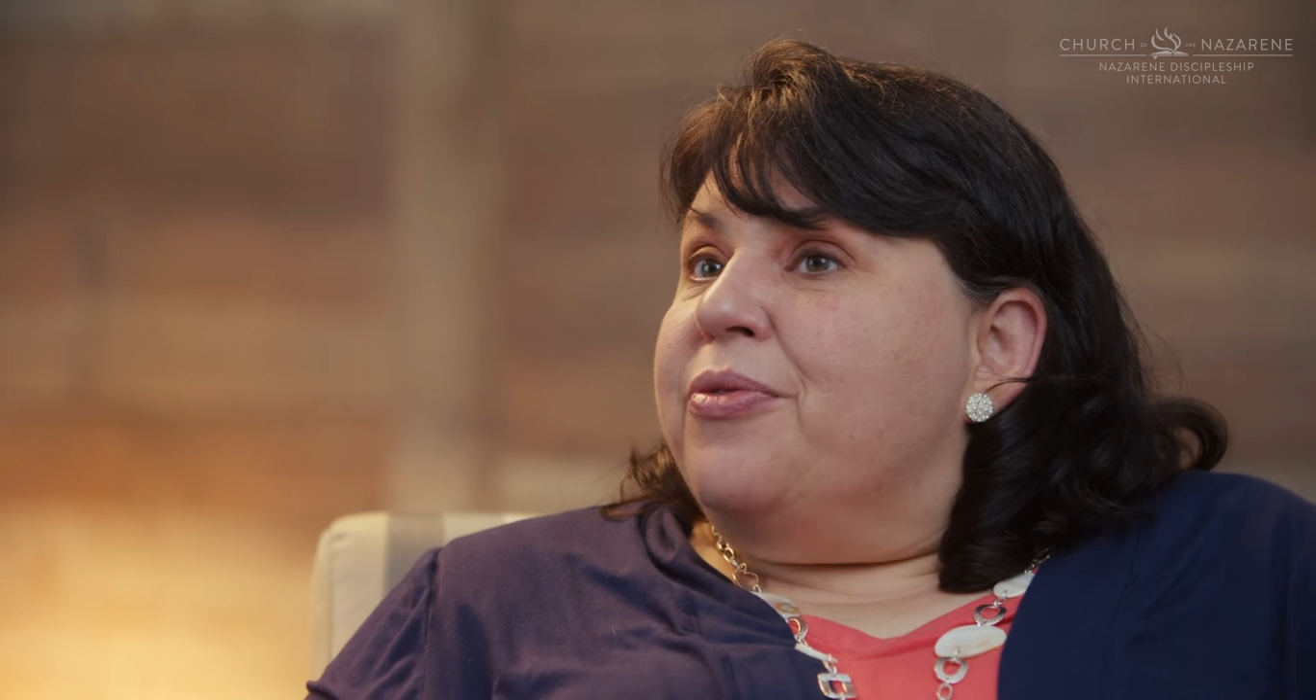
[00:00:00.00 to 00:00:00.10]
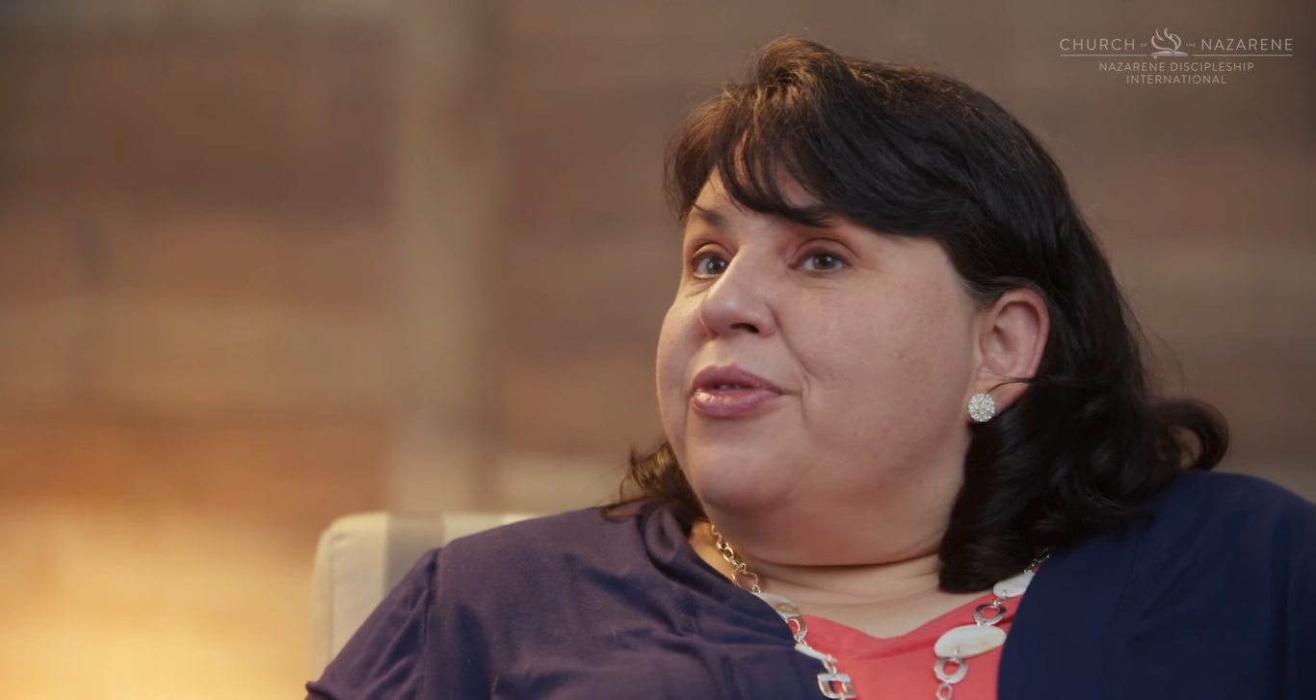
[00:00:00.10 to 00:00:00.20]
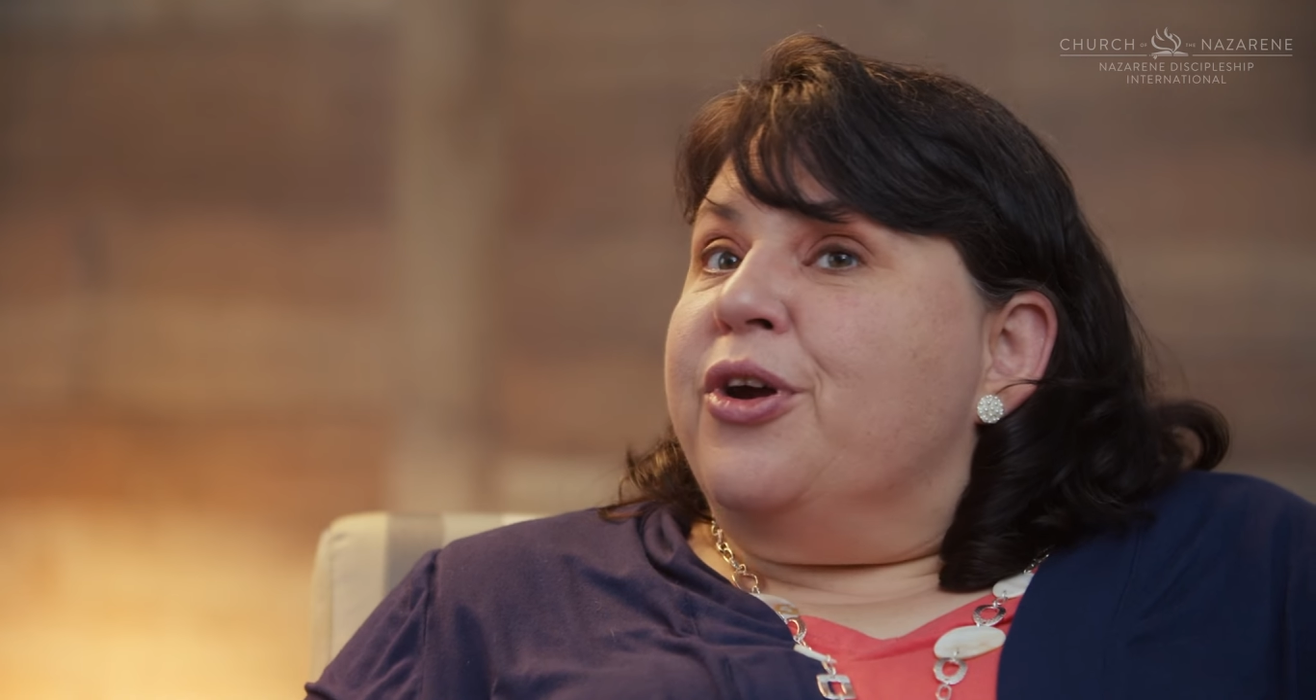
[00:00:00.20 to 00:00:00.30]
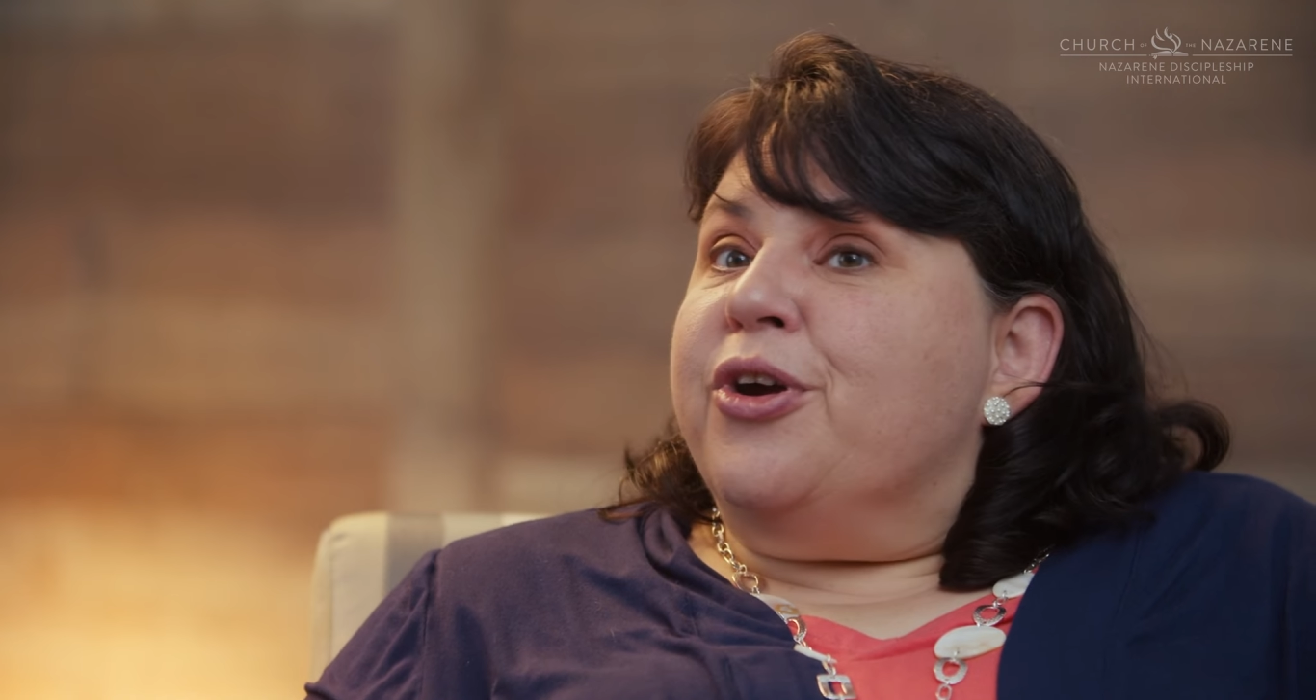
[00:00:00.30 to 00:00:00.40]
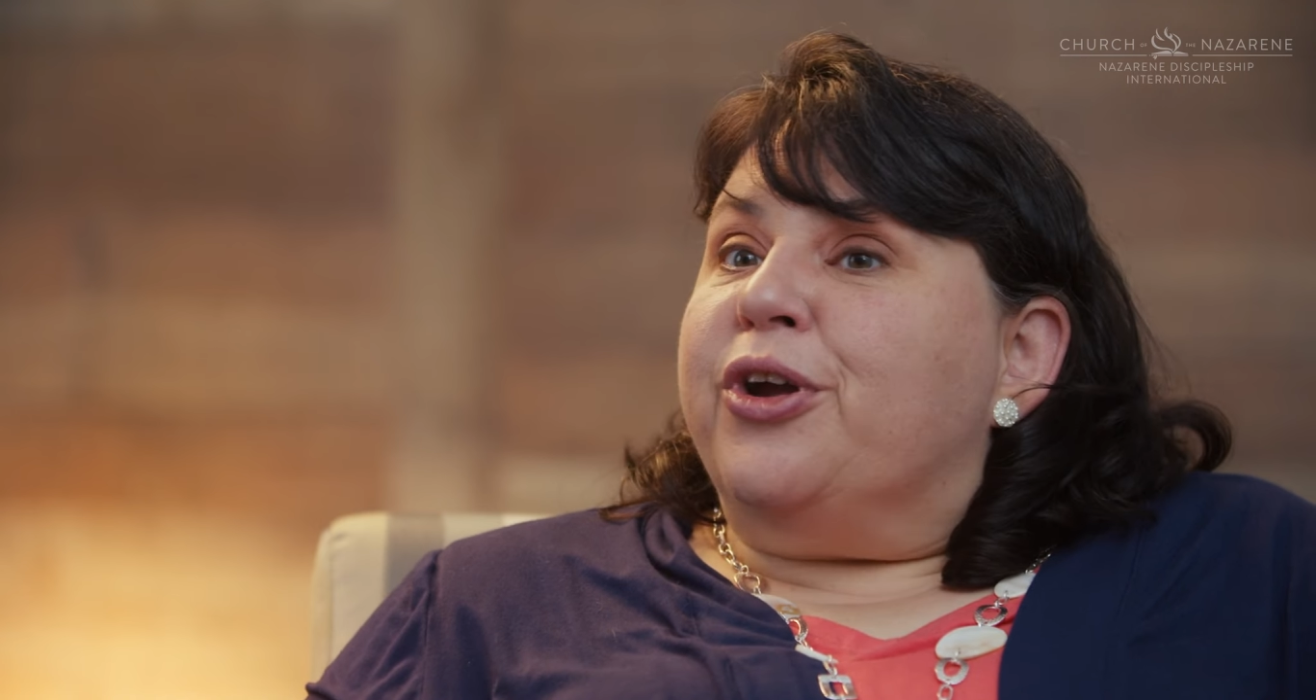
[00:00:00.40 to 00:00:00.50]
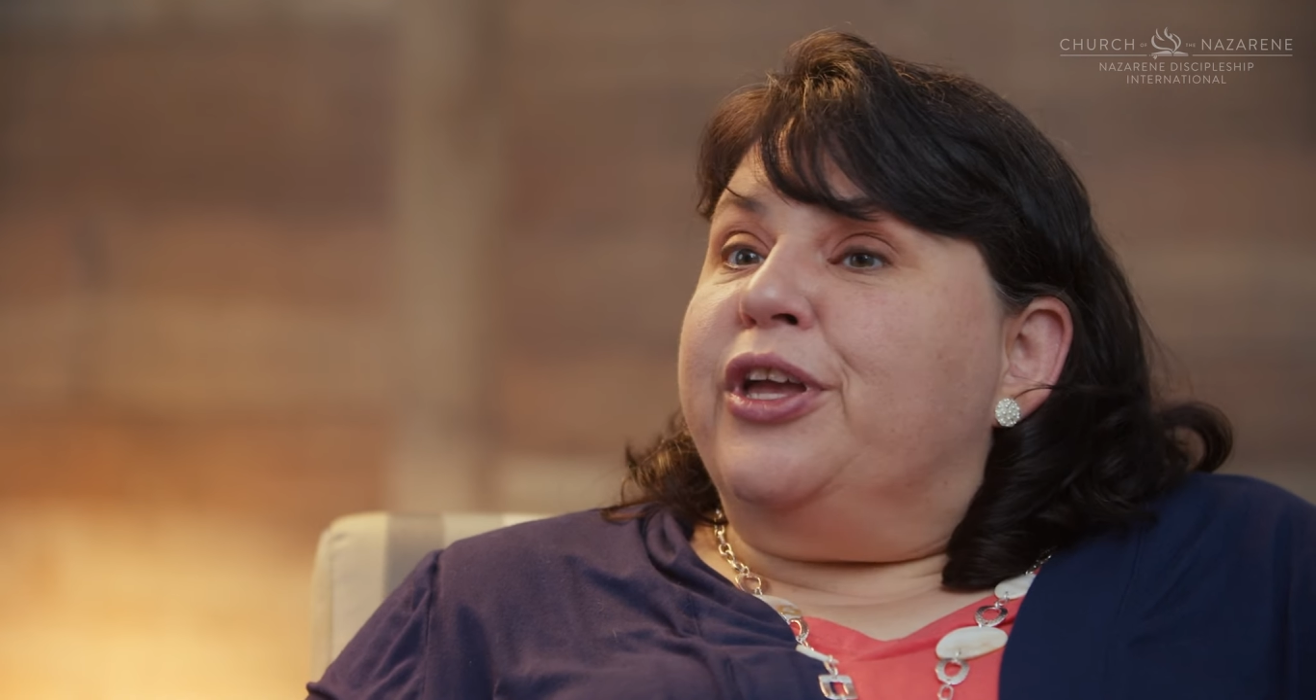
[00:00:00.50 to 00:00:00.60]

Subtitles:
they're